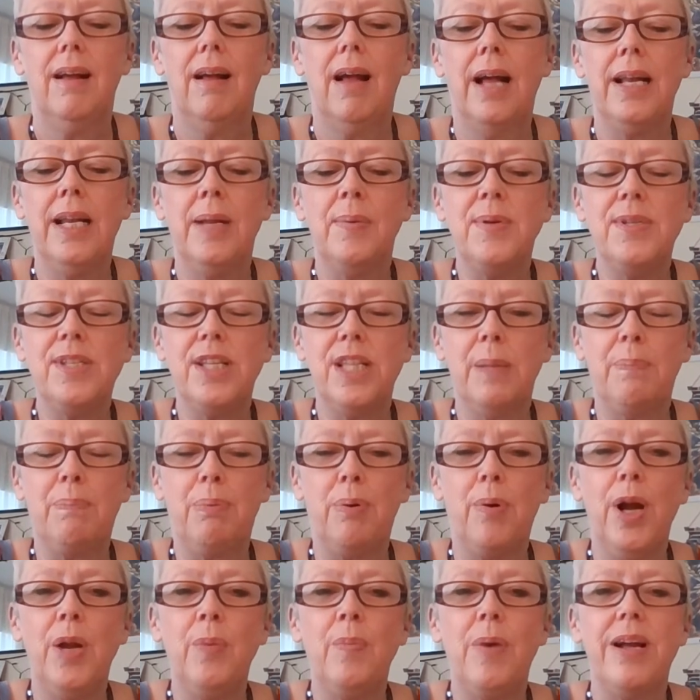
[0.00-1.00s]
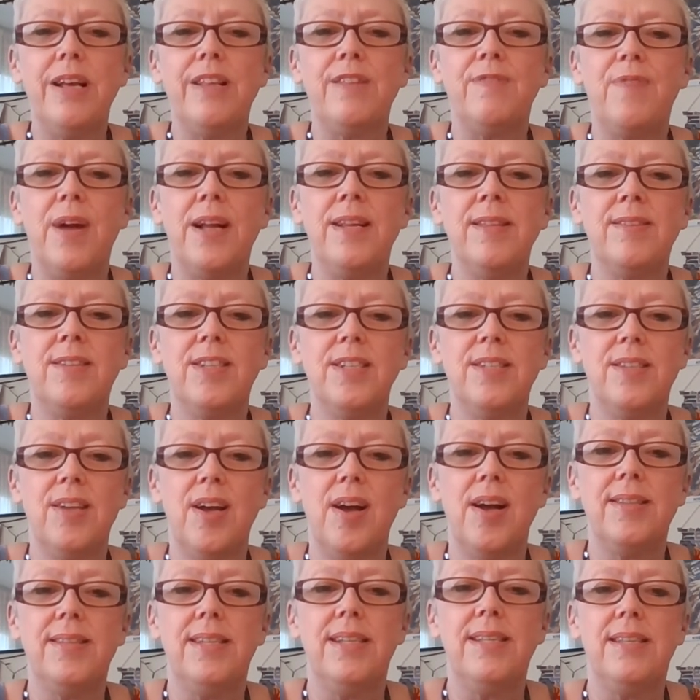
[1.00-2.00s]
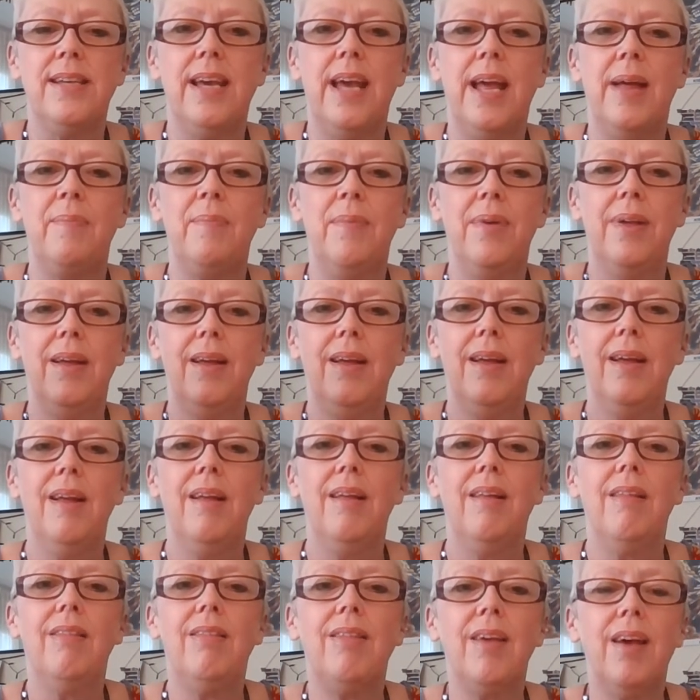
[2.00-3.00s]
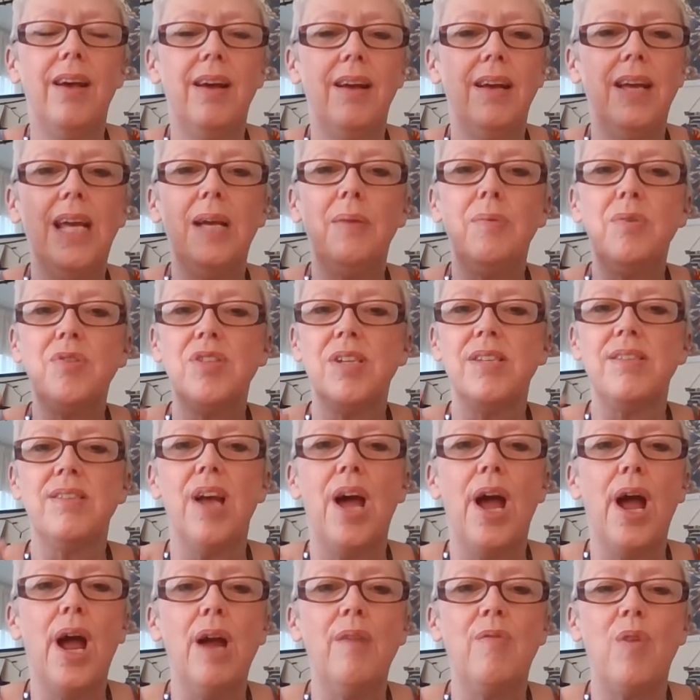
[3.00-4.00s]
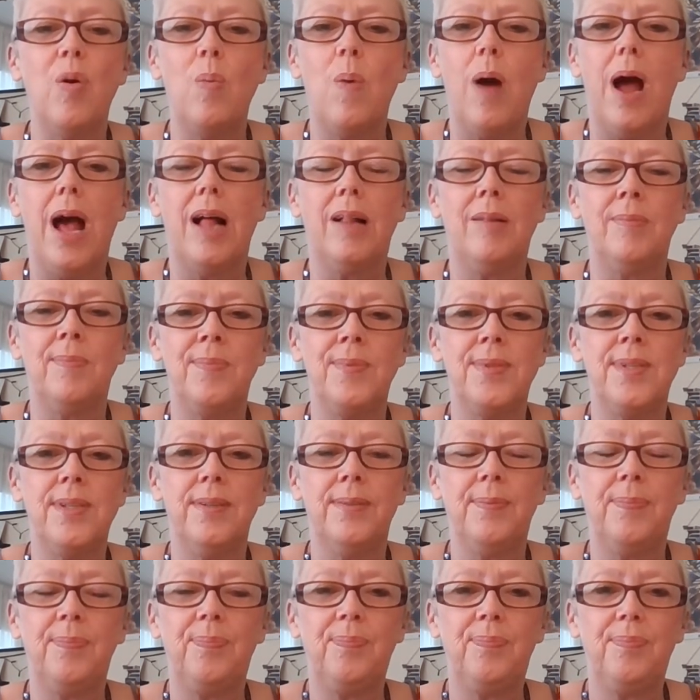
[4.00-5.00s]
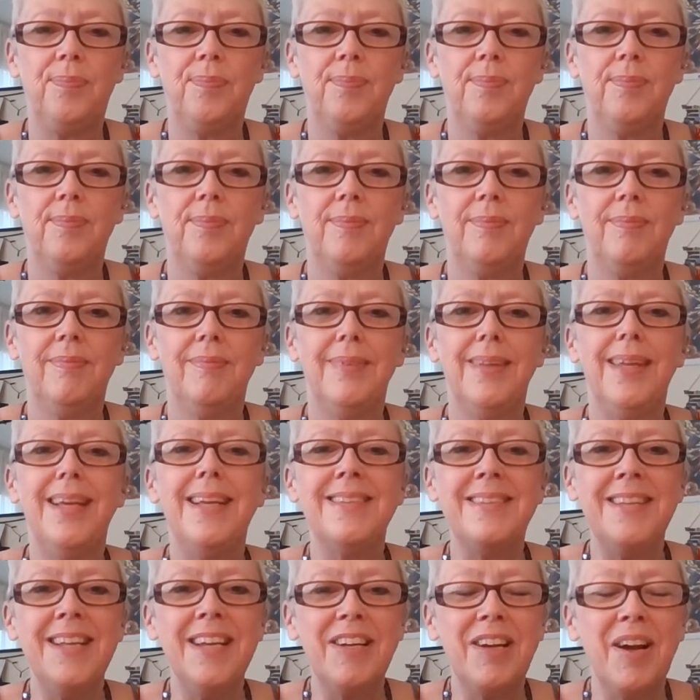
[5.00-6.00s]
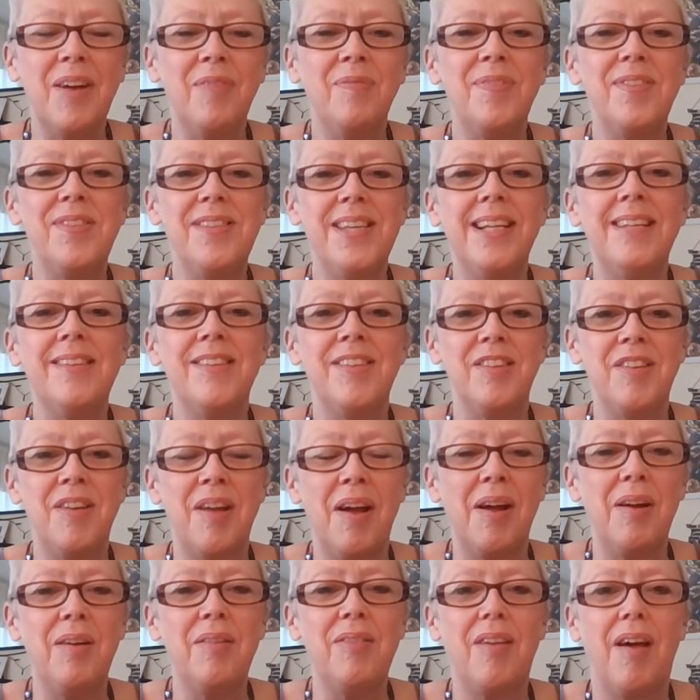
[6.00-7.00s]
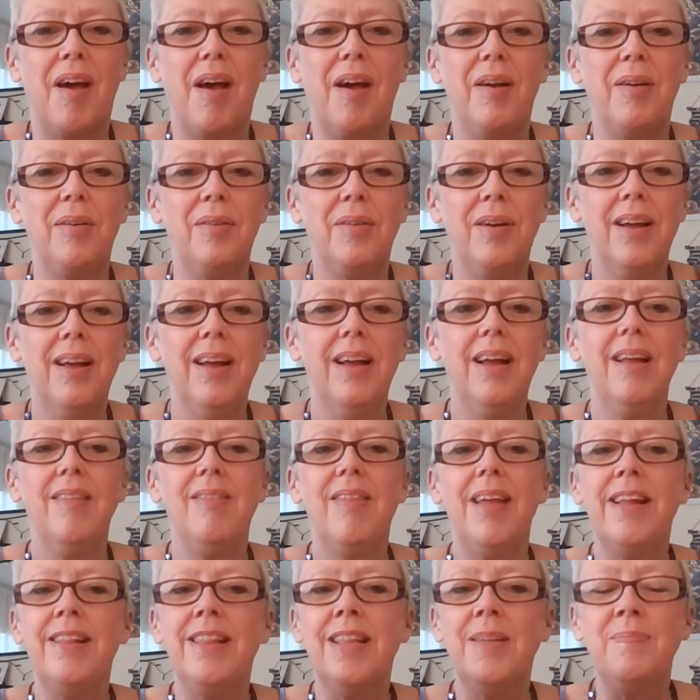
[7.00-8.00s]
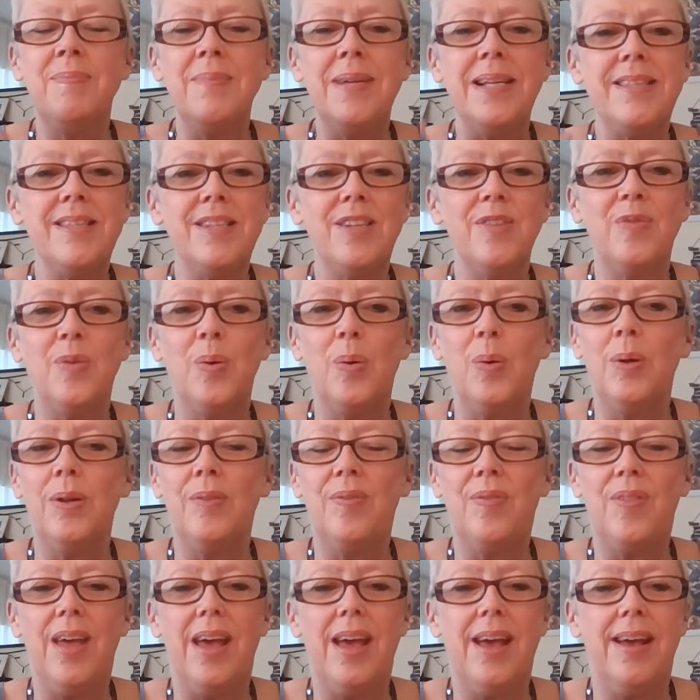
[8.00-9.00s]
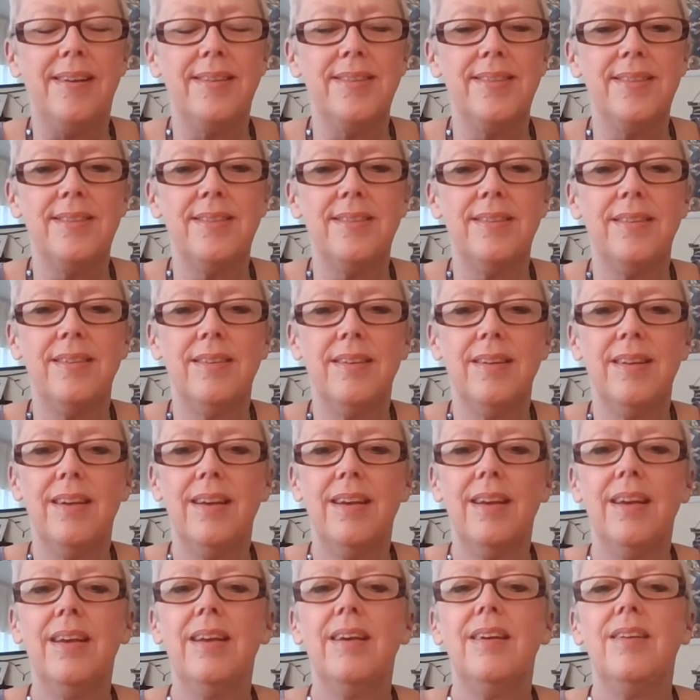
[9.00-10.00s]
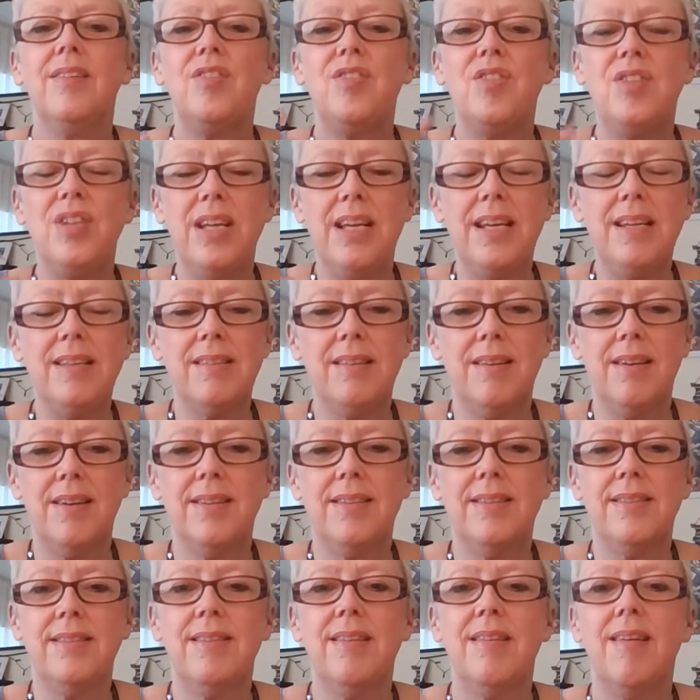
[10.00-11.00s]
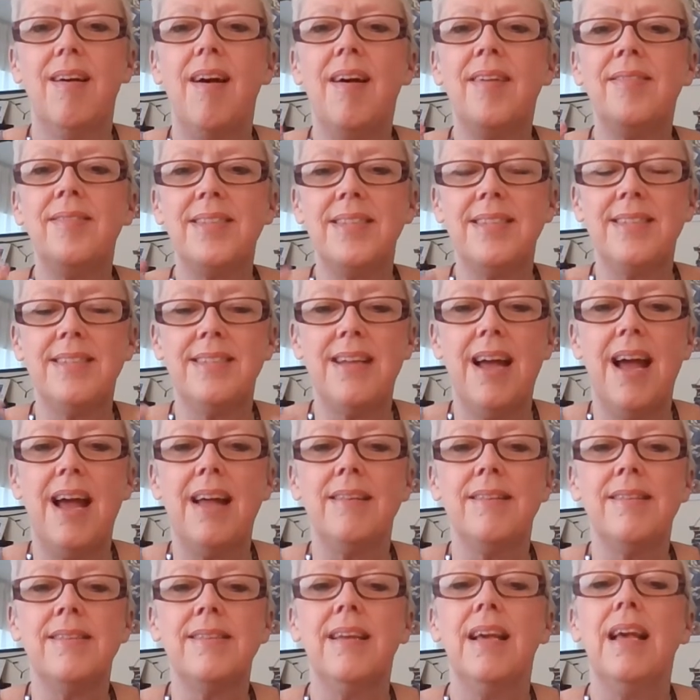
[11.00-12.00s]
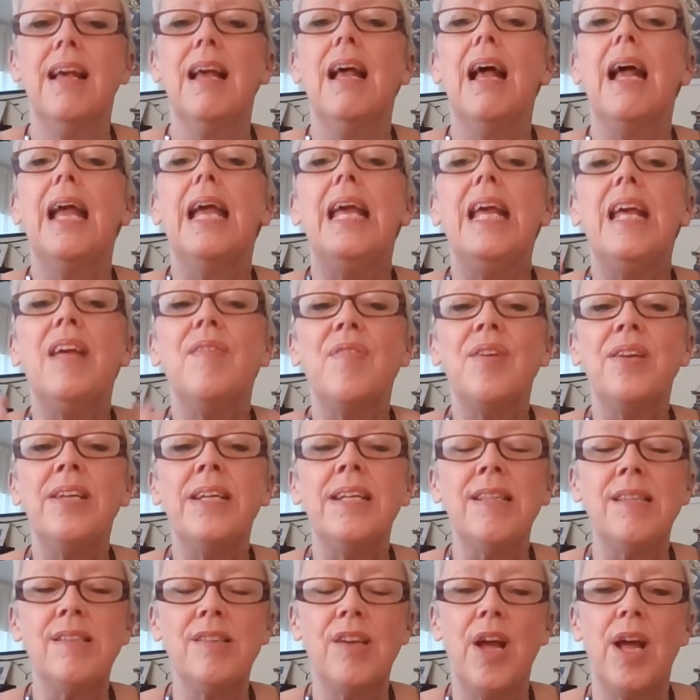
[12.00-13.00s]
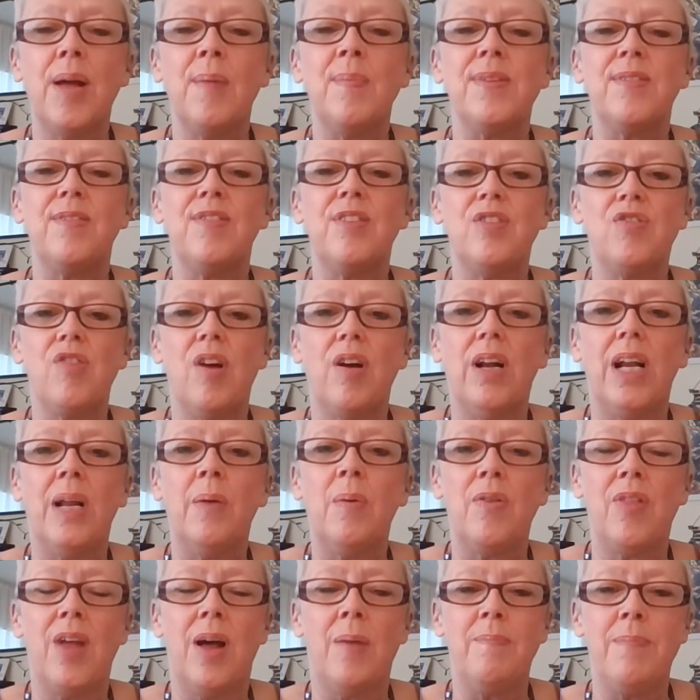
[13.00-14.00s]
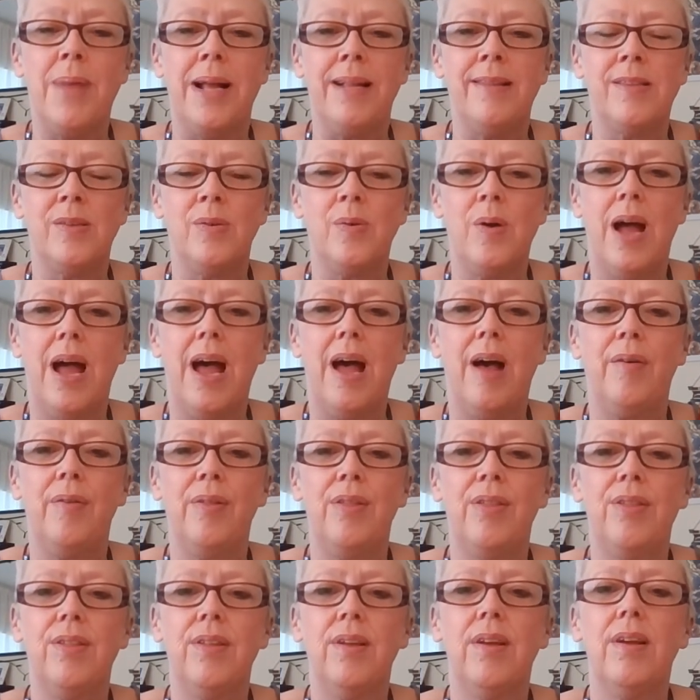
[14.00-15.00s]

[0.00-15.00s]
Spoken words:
And it was at the point where his friends deserted him that he was just overwhelmed. Isn't it comforting to know, though, that in the midst of all of this, Jesus understands, even in terms of struggling with our mental health.